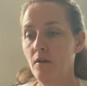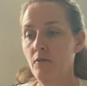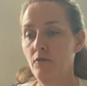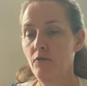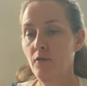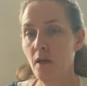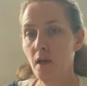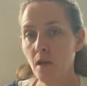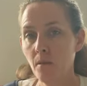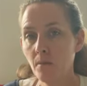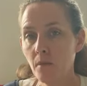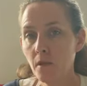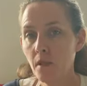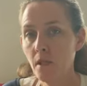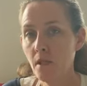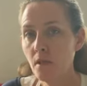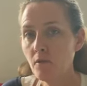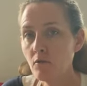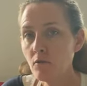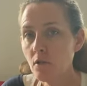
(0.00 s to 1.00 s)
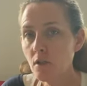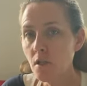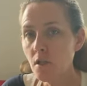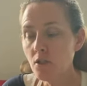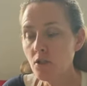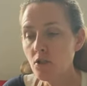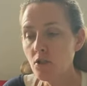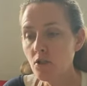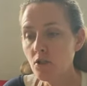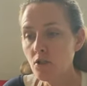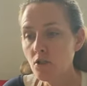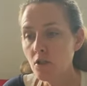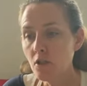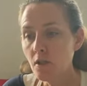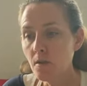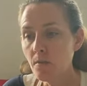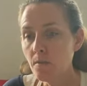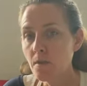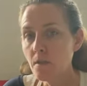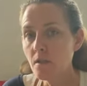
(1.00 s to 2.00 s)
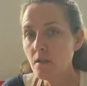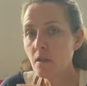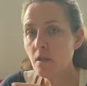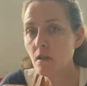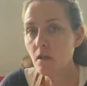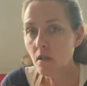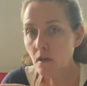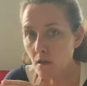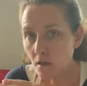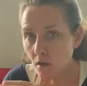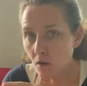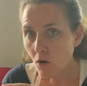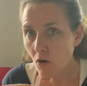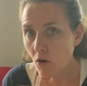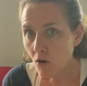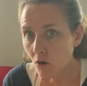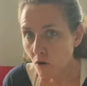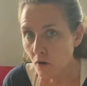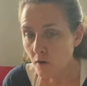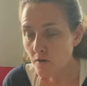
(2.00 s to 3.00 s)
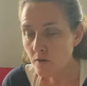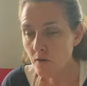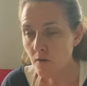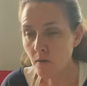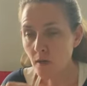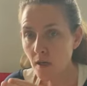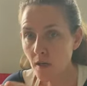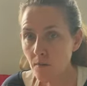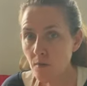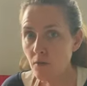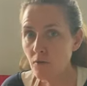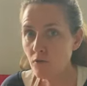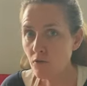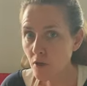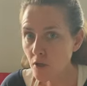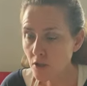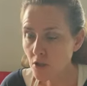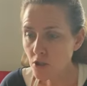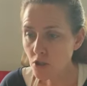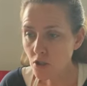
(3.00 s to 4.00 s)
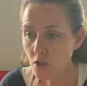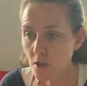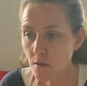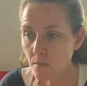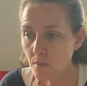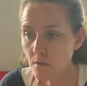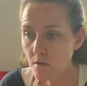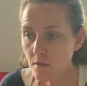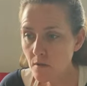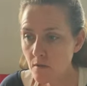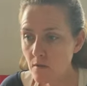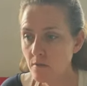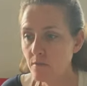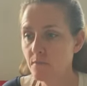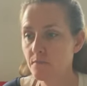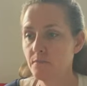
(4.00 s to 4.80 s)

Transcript: Family relationships are also, can be friendships.